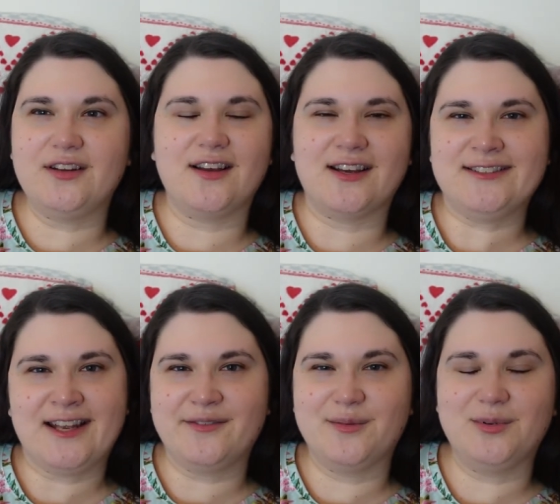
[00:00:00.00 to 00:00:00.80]
And like I
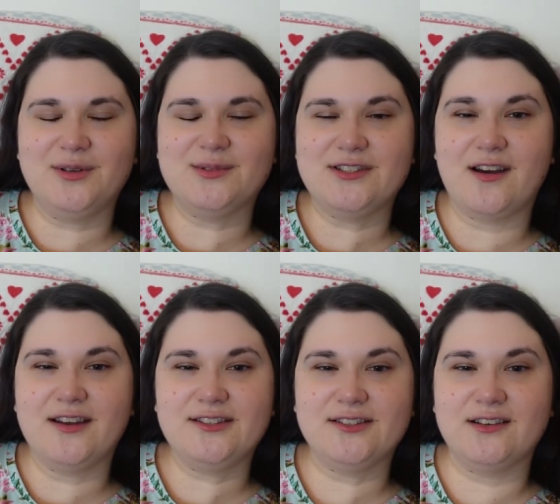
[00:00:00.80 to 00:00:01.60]
said, everybody was
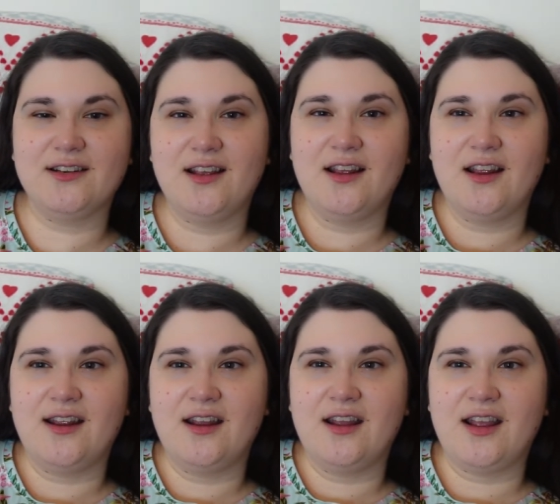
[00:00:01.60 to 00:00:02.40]
nice, and
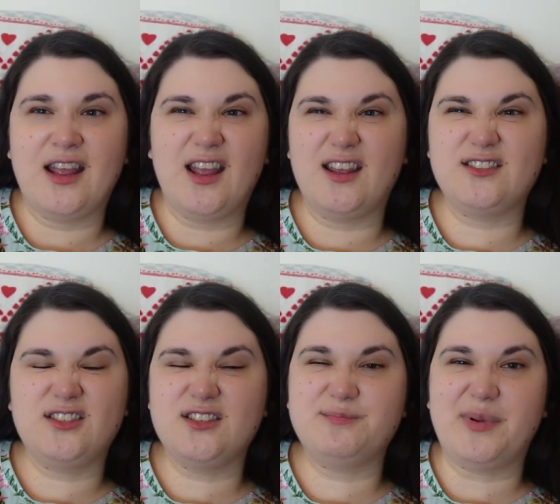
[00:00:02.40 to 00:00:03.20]
it's
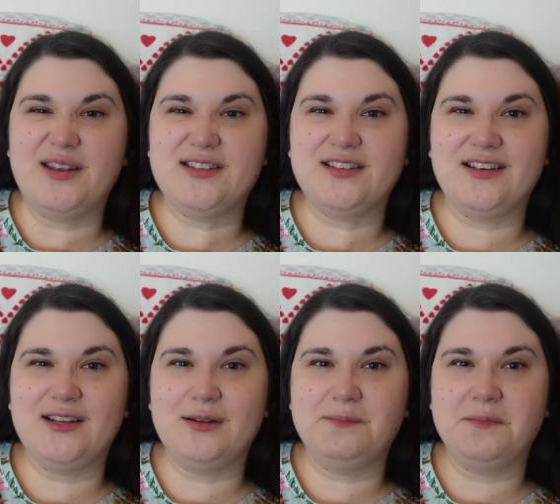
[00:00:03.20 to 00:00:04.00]
just
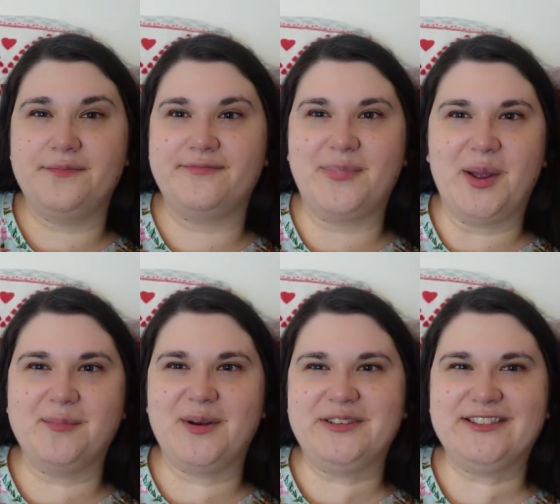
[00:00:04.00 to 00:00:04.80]
basically
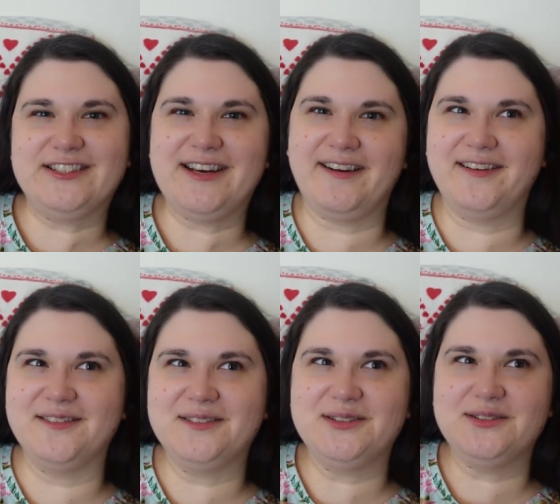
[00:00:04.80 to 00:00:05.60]
putting books on
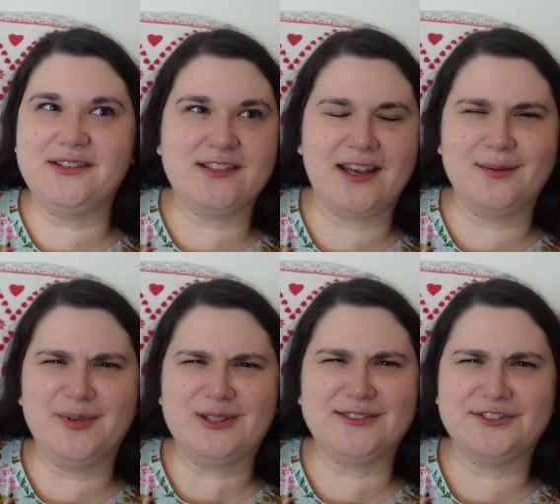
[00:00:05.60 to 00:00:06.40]
shelves, taking
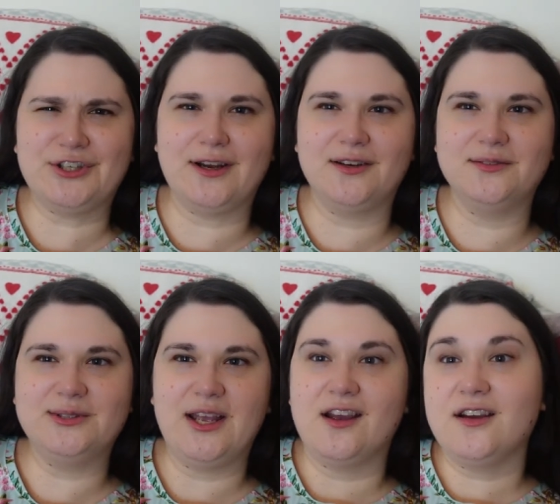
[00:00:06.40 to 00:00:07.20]
books off
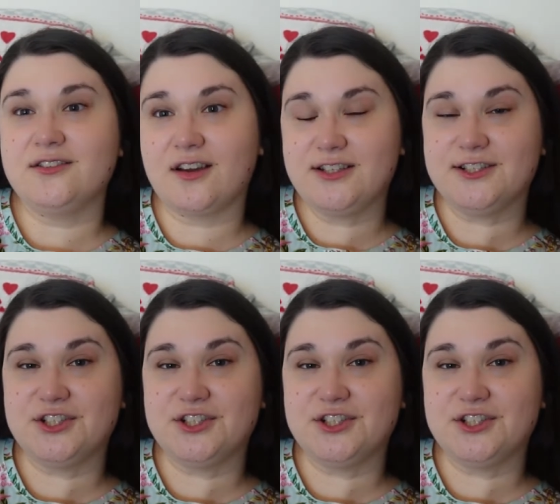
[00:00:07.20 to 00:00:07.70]
shelves, tidying